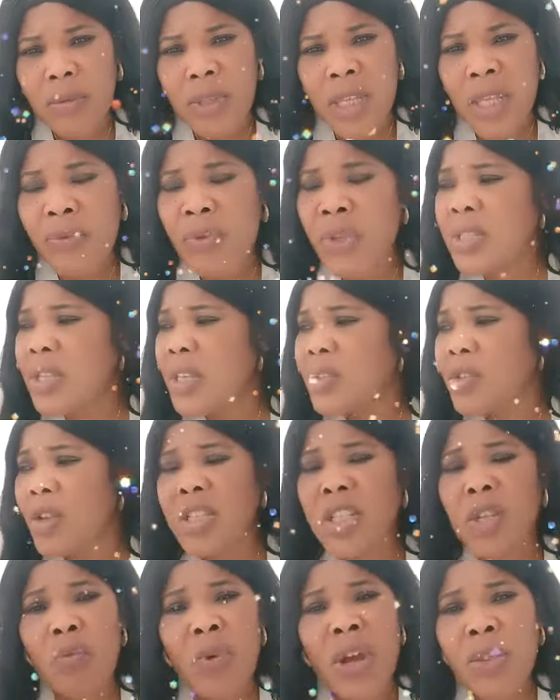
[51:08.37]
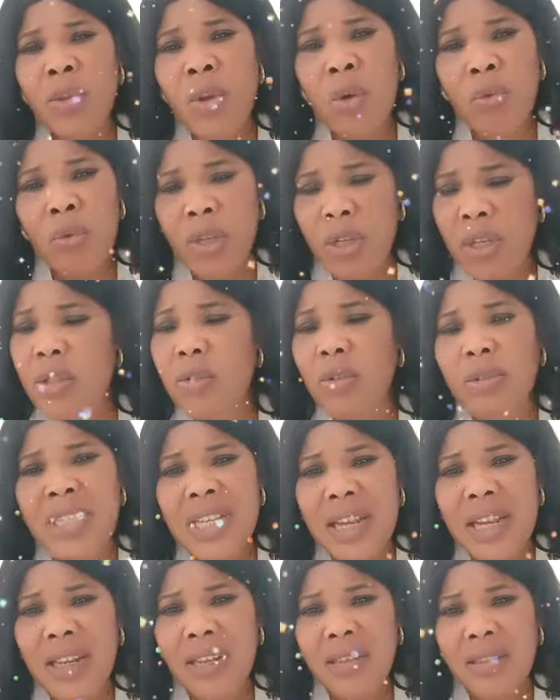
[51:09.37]
If you see something where no, we need to
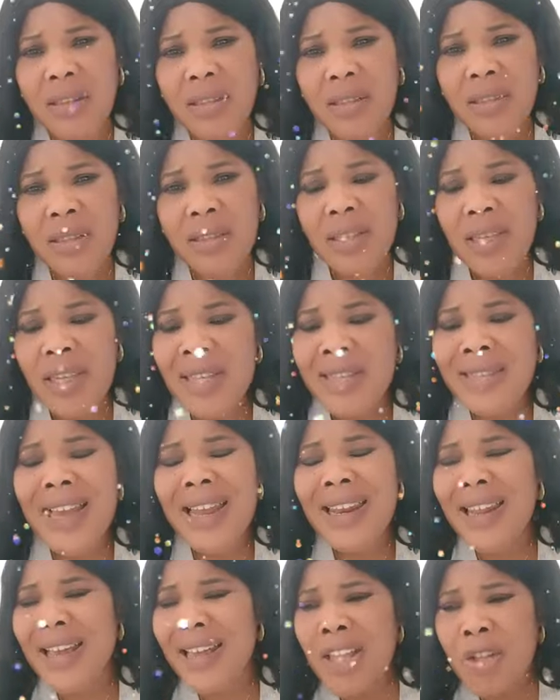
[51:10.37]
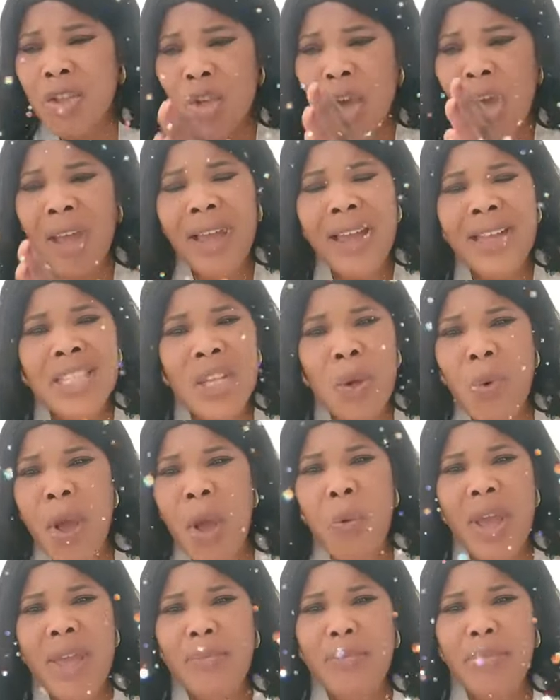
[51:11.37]
tell her. He tell her, he talk her the way
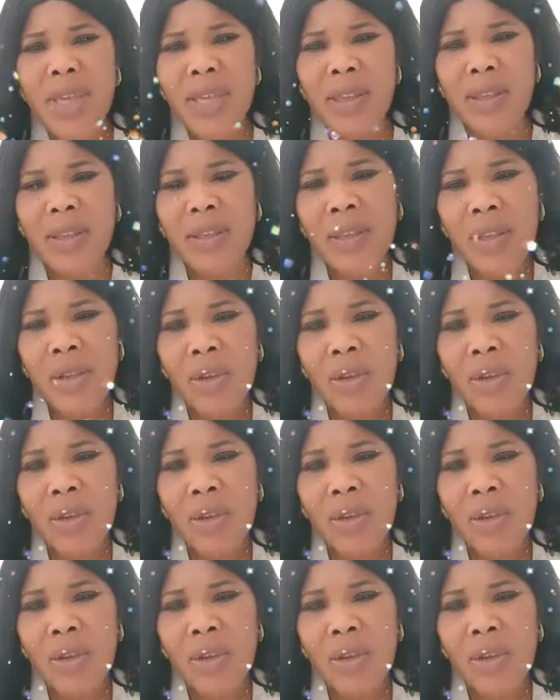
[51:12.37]
we be.